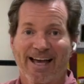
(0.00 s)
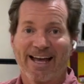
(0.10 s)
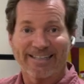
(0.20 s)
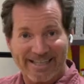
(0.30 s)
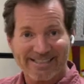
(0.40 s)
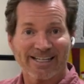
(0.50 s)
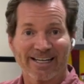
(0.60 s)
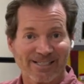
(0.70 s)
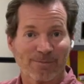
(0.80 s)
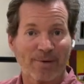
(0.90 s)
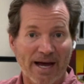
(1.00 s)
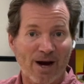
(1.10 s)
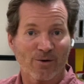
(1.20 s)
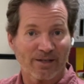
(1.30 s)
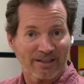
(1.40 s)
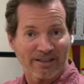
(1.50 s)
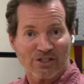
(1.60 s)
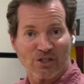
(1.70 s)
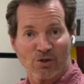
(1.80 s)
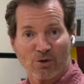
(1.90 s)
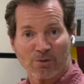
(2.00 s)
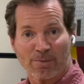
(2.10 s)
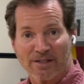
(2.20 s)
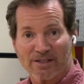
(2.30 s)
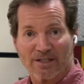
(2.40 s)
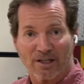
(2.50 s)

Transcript: And that takes some power to get these huge pieces